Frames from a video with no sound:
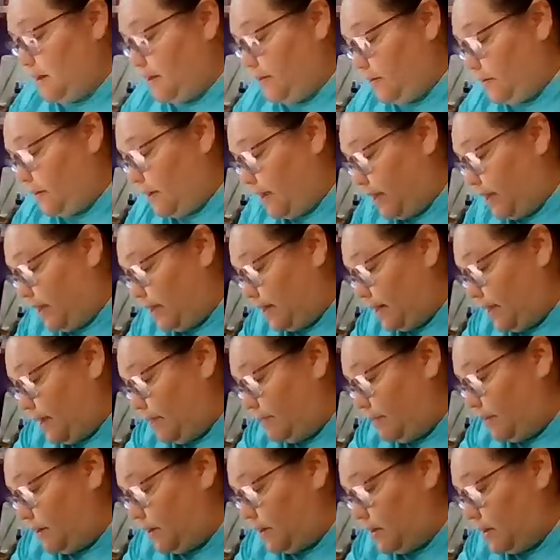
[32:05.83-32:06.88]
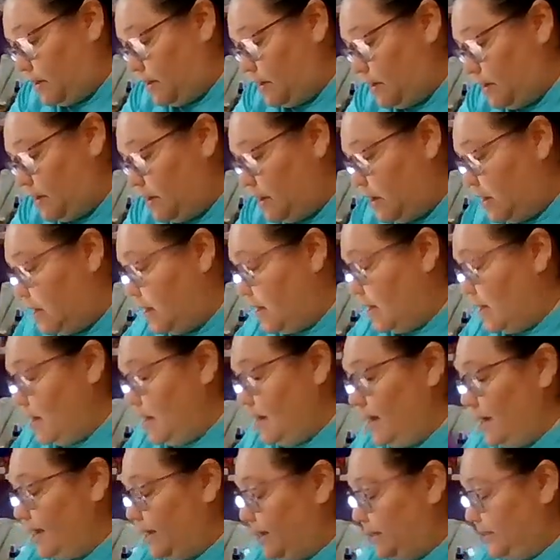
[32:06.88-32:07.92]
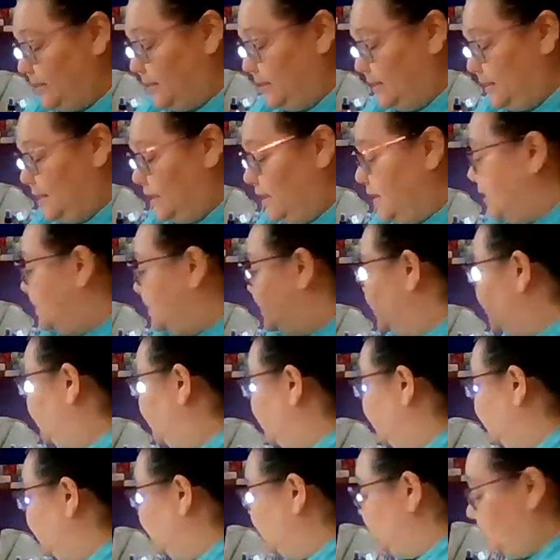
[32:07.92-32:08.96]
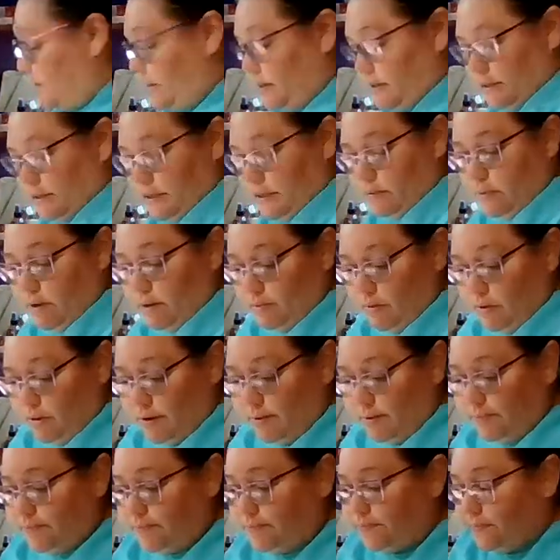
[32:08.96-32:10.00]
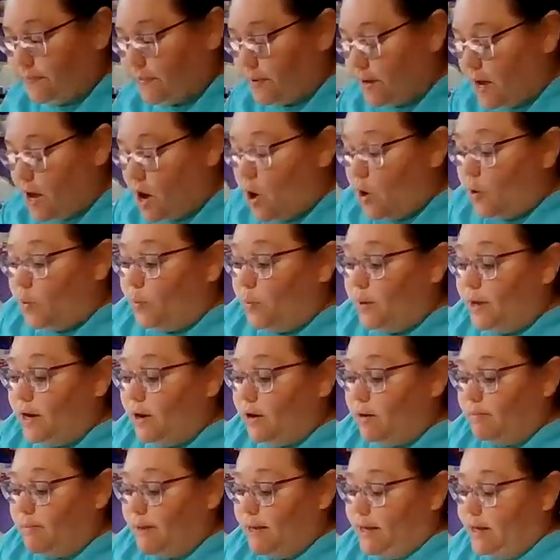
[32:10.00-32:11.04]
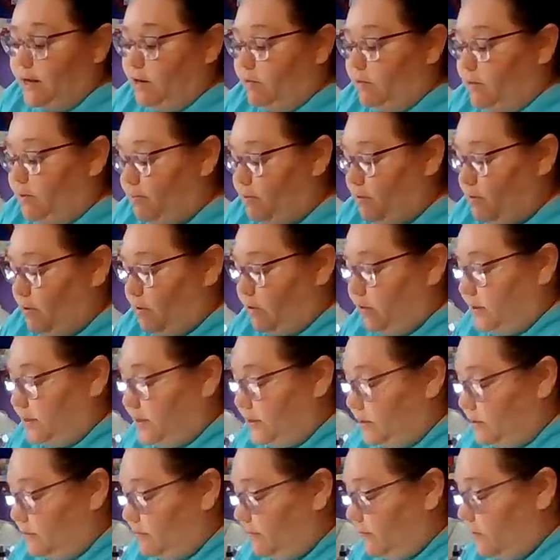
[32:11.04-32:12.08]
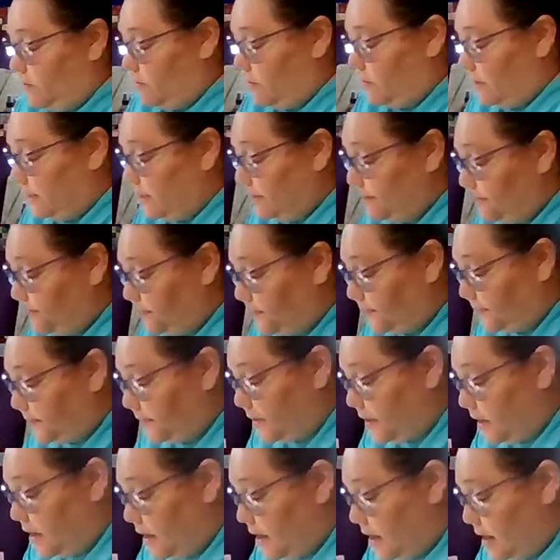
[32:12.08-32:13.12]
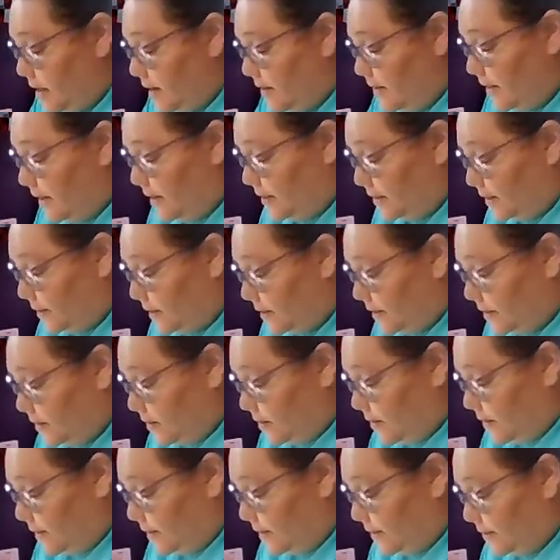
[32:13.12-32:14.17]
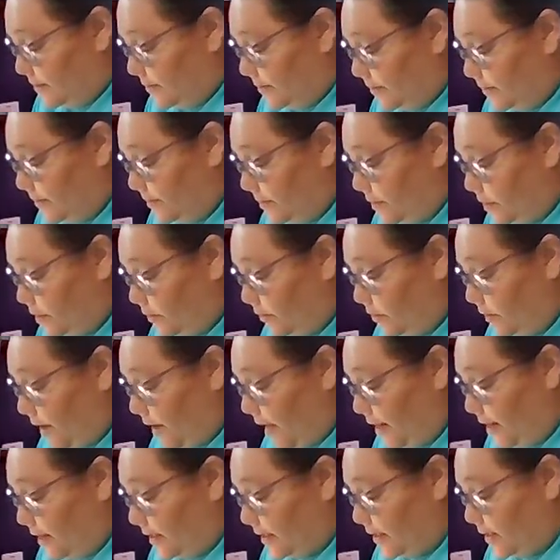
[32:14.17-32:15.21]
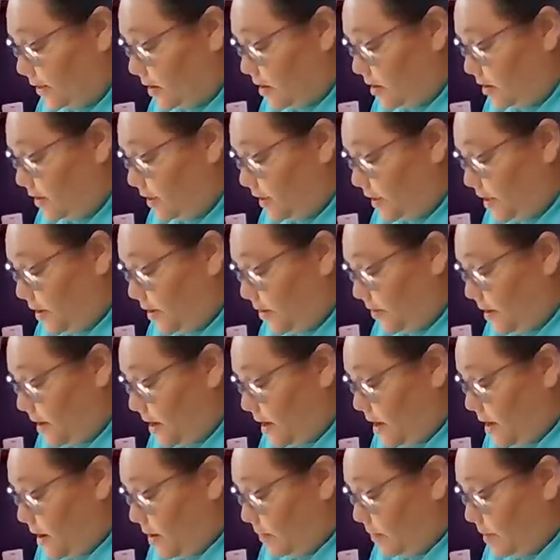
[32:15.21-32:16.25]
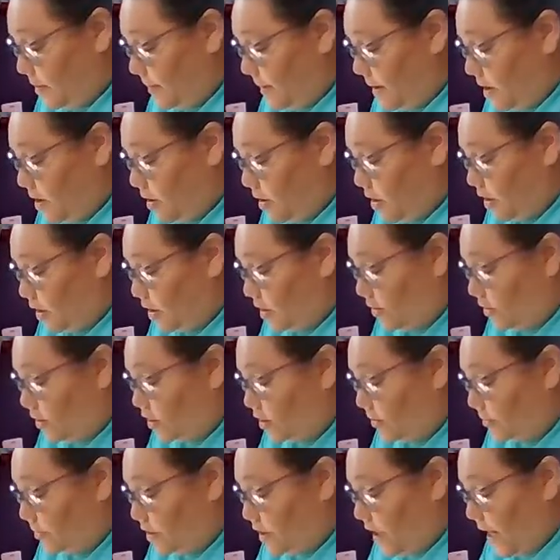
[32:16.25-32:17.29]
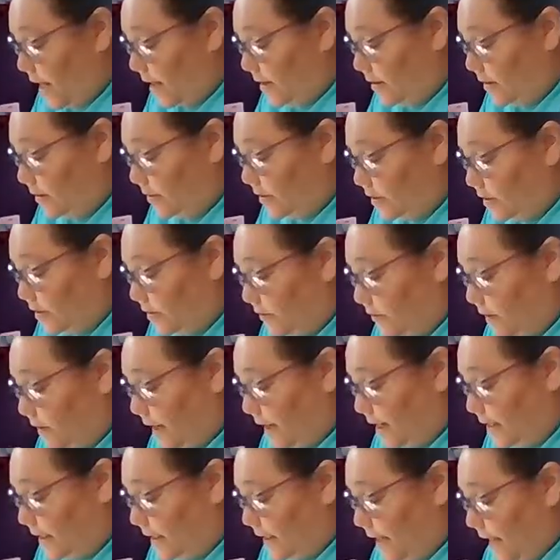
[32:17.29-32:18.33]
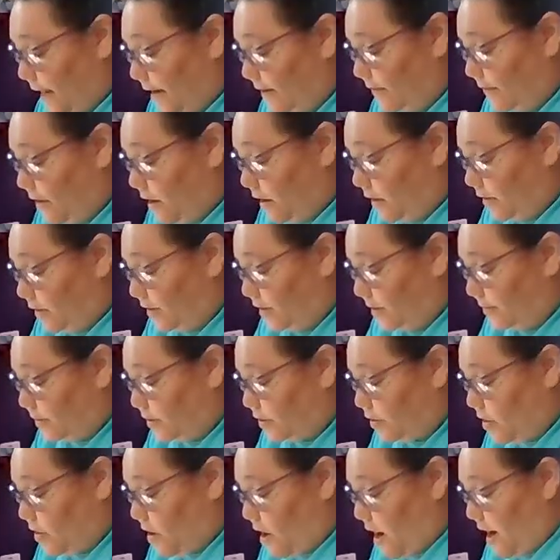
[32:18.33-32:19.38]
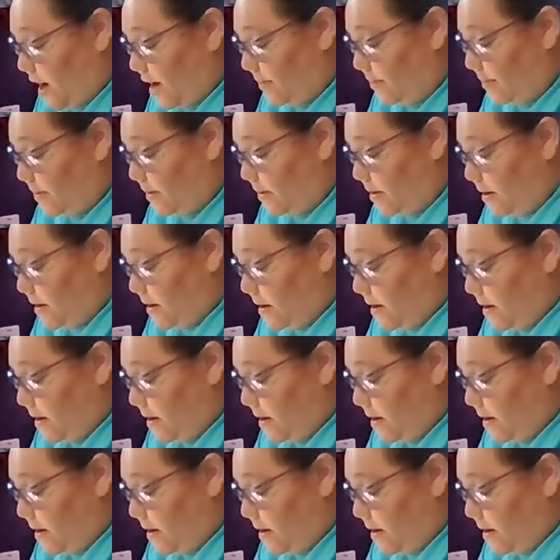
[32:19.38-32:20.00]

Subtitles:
I found it cut. It's didn't cut it all the time yet. One more. We are making great progress here, folks. This is awesome. Don't forget this is also on our YouTube channel. So like, follow, subscribe,